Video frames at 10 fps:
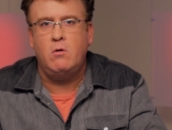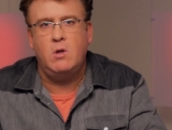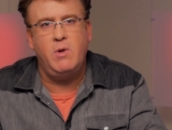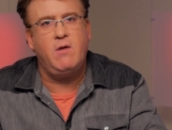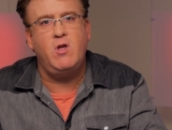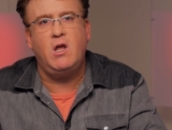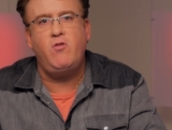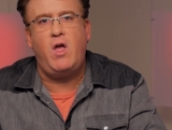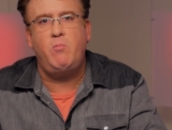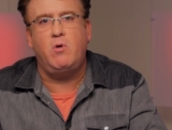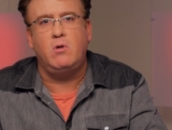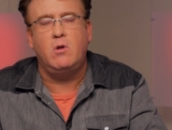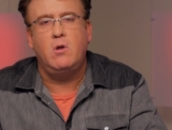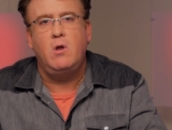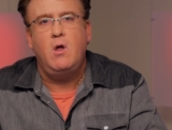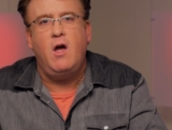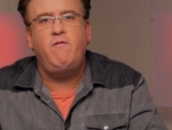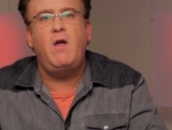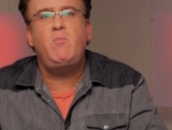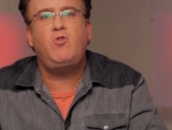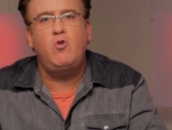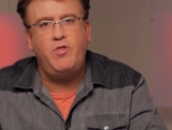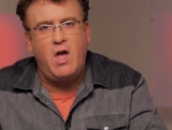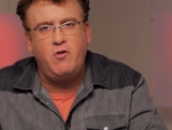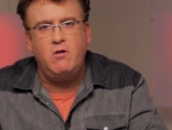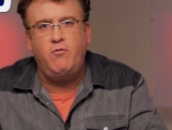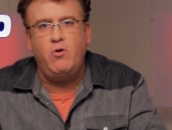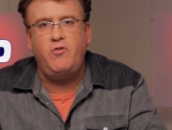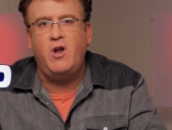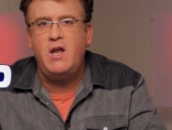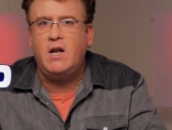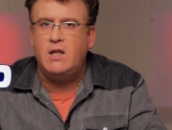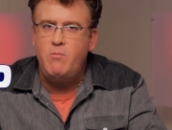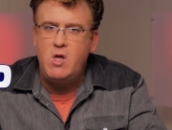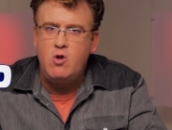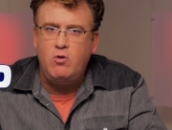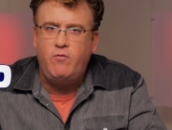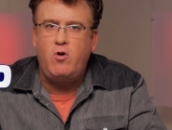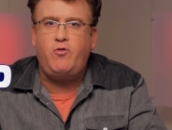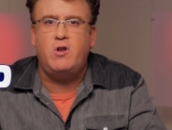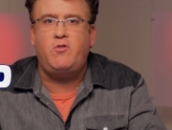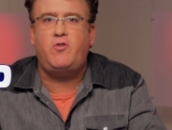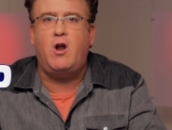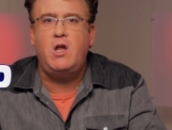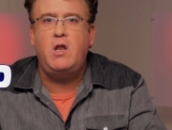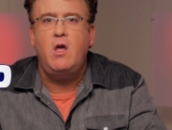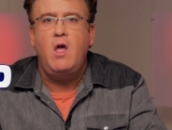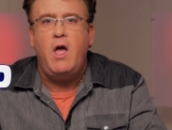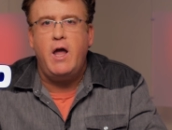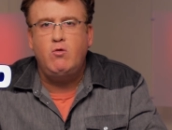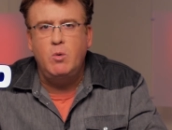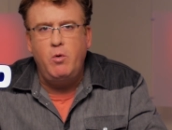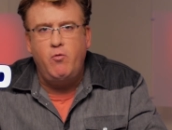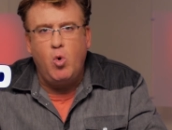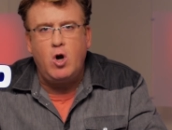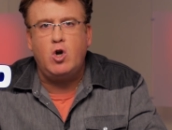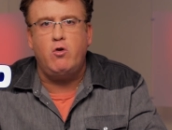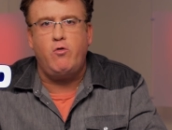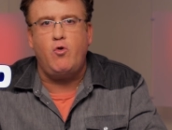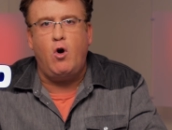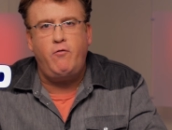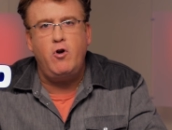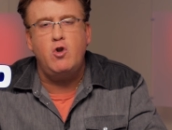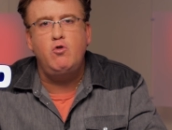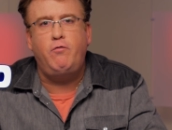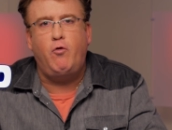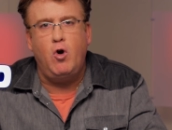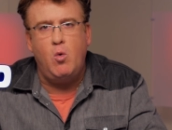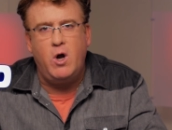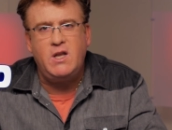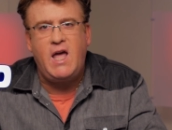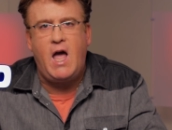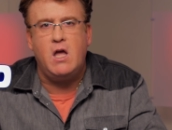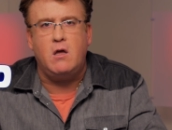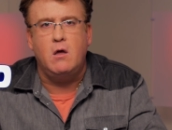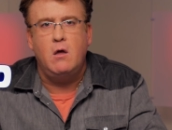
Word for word: Let me give you an example. A famous 2004 study at Columbia University studied a group of workers offered a new 401k.